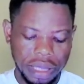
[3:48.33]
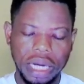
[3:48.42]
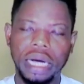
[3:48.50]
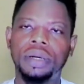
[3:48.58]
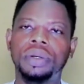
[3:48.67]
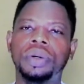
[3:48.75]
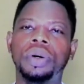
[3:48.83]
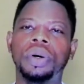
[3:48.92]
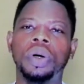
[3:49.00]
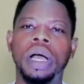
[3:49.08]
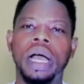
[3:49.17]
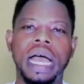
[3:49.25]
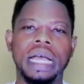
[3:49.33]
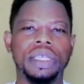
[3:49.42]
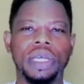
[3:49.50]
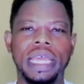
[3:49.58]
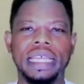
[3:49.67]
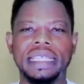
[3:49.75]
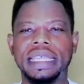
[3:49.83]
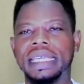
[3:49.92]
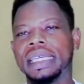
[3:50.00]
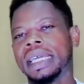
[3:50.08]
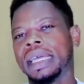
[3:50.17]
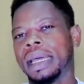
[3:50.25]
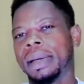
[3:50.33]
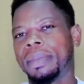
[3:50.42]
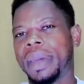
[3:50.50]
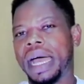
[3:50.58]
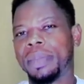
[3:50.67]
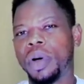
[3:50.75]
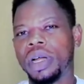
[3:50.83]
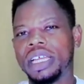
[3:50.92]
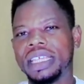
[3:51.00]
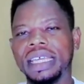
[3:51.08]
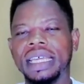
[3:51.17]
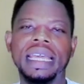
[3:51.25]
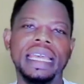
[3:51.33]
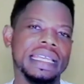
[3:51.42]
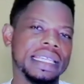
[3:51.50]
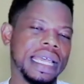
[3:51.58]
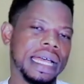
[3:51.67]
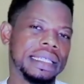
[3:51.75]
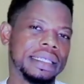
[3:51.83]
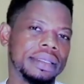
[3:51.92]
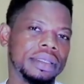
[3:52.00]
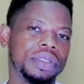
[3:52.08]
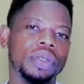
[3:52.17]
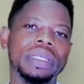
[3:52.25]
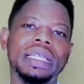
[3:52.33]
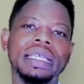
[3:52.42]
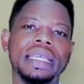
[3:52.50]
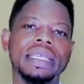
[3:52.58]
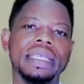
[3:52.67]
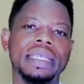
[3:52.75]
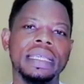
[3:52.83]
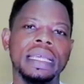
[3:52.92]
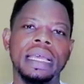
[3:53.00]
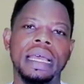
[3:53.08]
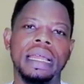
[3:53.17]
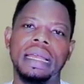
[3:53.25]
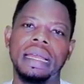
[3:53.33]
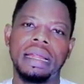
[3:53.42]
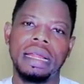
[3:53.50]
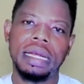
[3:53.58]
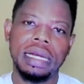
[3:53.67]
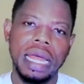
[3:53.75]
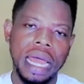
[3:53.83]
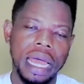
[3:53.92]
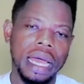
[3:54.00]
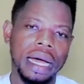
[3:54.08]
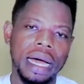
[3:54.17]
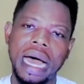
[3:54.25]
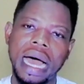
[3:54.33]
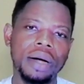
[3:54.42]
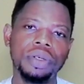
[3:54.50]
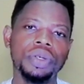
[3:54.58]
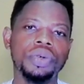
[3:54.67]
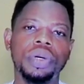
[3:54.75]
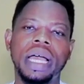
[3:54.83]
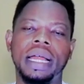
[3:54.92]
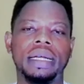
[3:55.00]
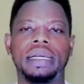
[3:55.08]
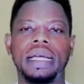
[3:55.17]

now, as you can see, my policy is cancelled. So this is how you can